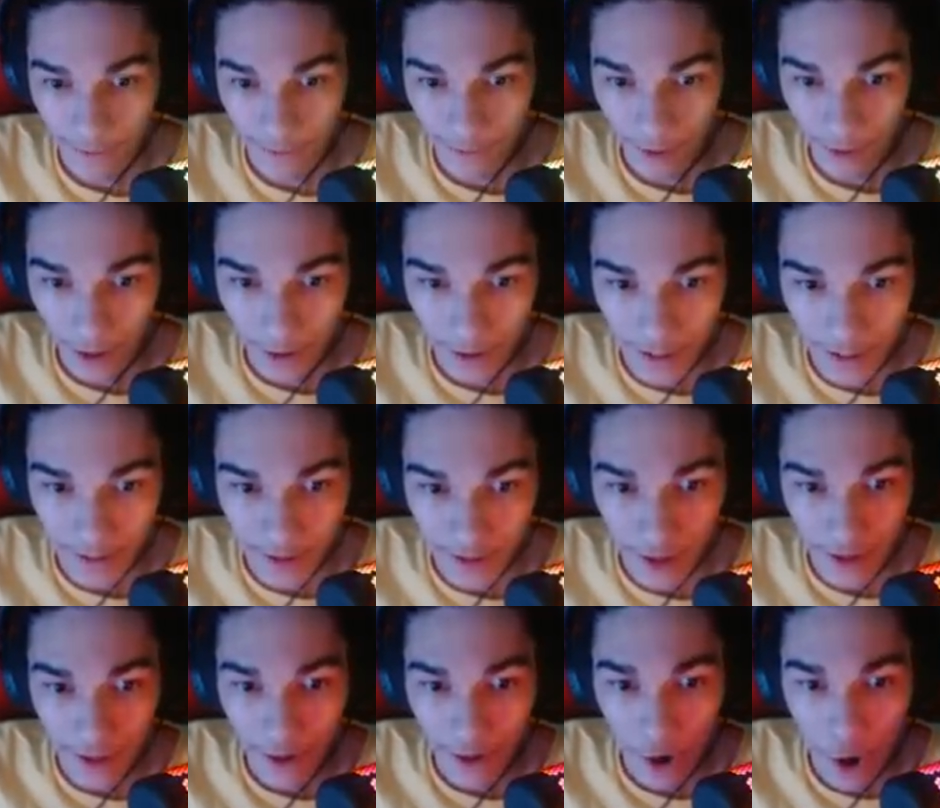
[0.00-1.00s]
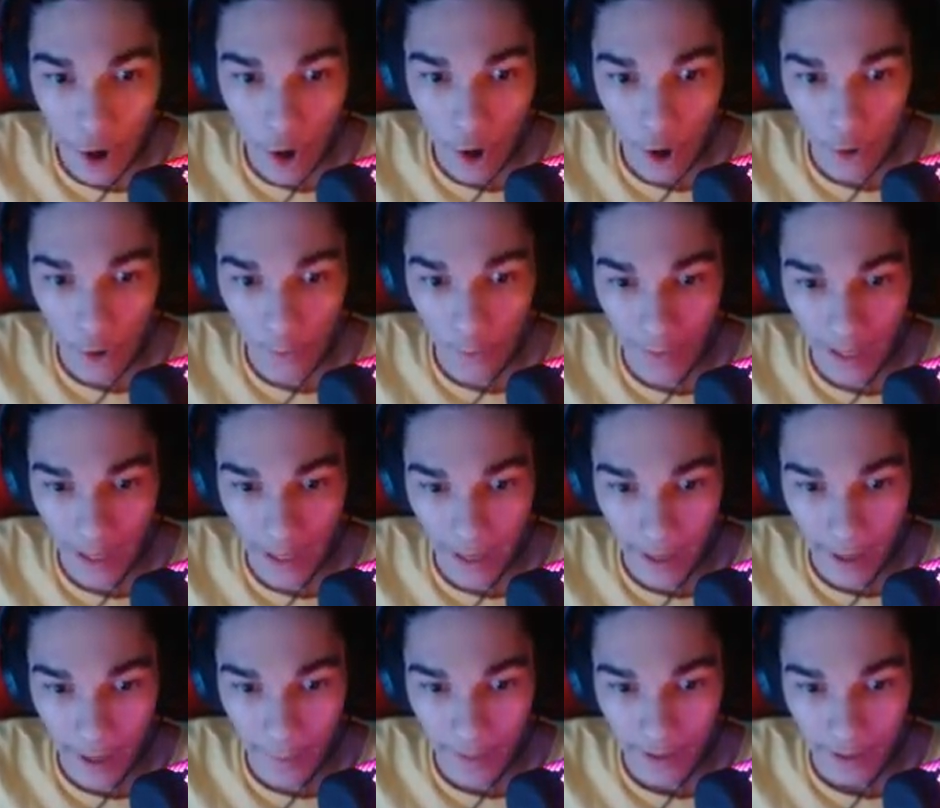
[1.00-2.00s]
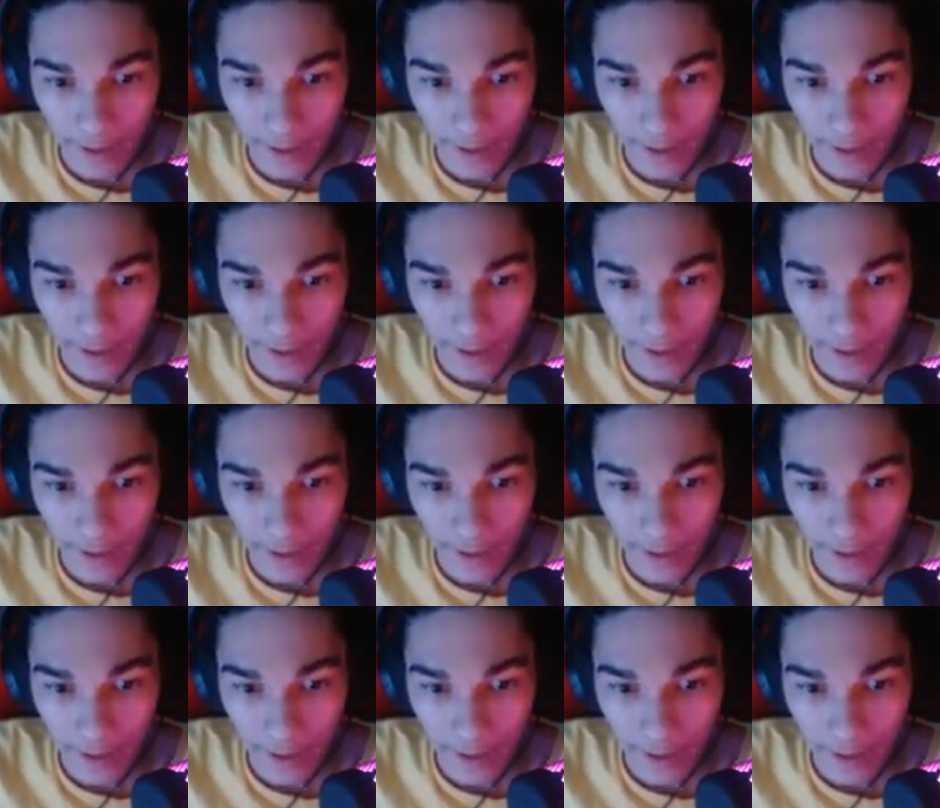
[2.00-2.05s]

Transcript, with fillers: finally done it all, ma'am.